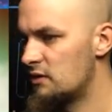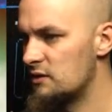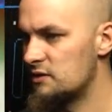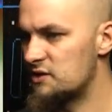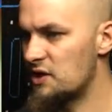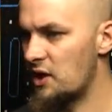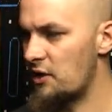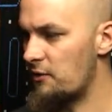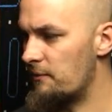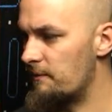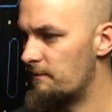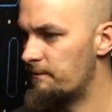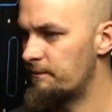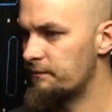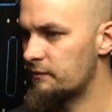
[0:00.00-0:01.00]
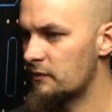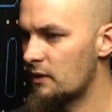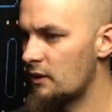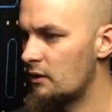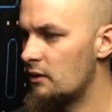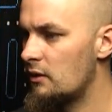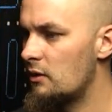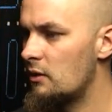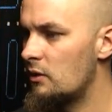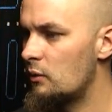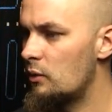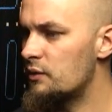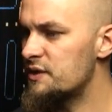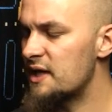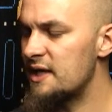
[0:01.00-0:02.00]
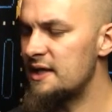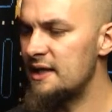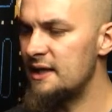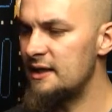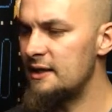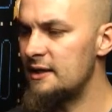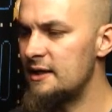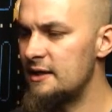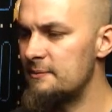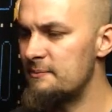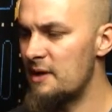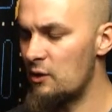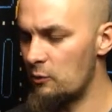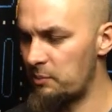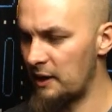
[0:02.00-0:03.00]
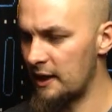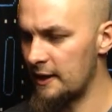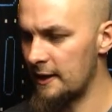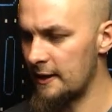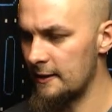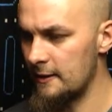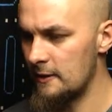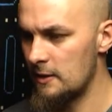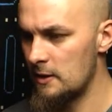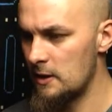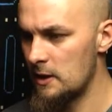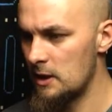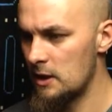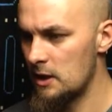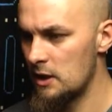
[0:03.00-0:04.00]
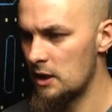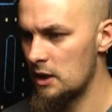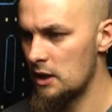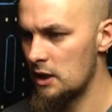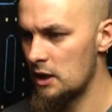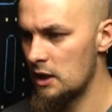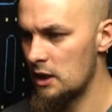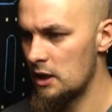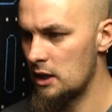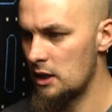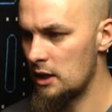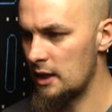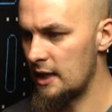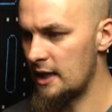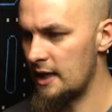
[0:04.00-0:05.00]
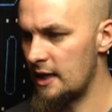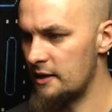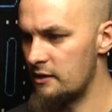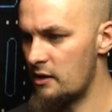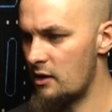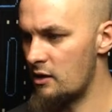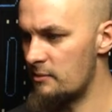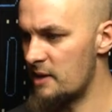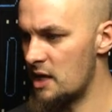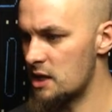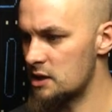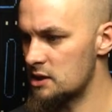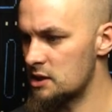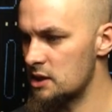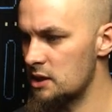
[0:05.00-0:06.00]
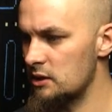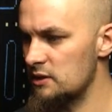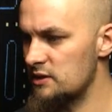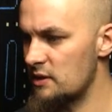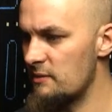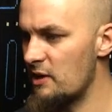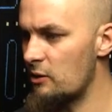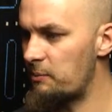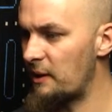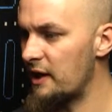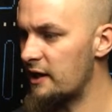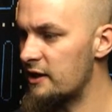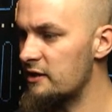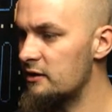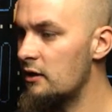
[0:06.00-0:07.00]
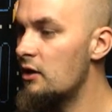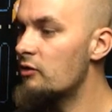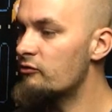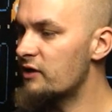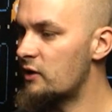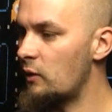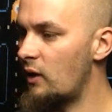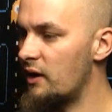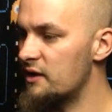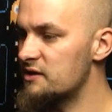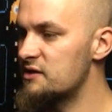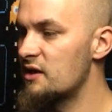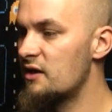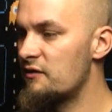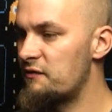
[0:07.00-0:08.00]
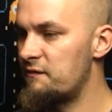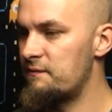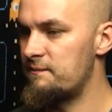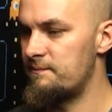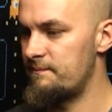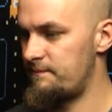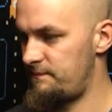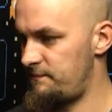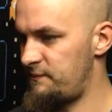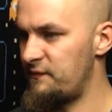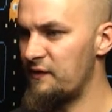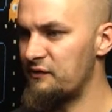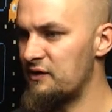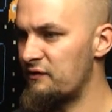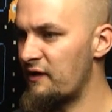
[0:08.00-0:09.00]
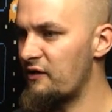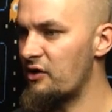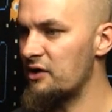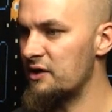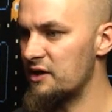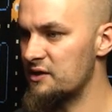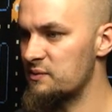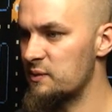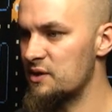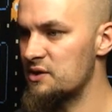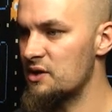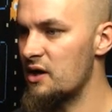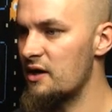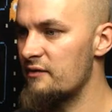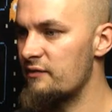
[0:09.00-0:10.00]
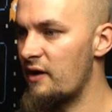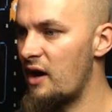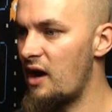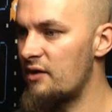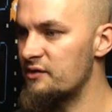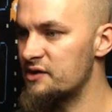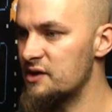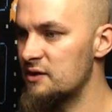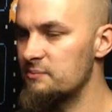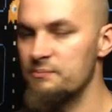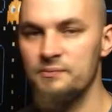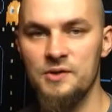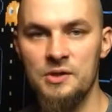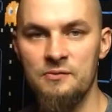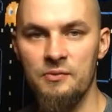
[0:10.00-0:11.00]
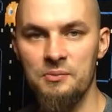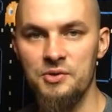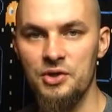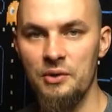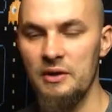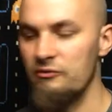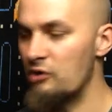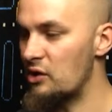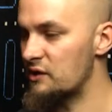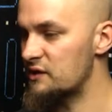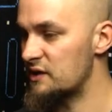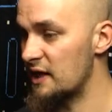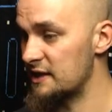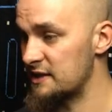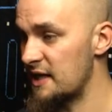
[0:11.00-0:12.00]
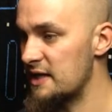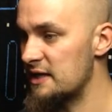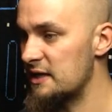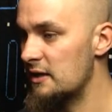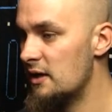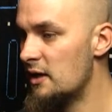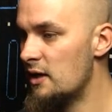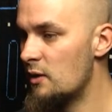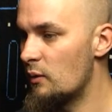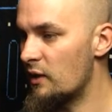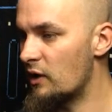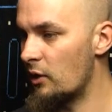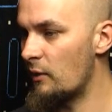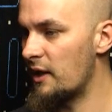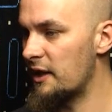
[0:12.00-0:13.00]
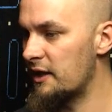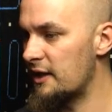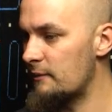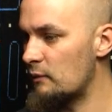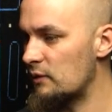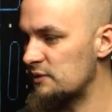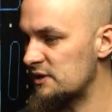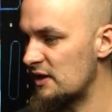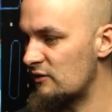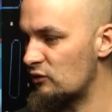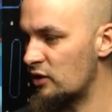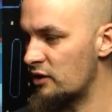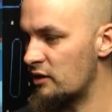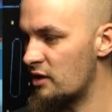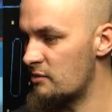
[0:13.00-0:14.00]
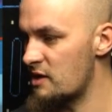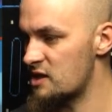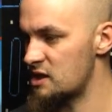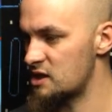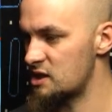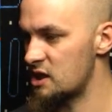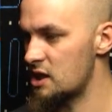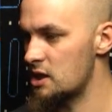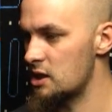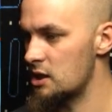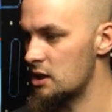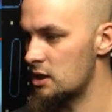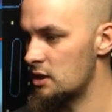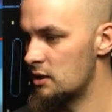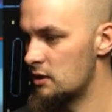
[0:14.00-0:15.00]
So, what was that it needed? It needed metal plating and hermetic steel. So metal plating requires 50 ferrite dust, which I've harvested just from shooting rocks. So that's handy. We got one of them. What was the other one? Hermetic steel.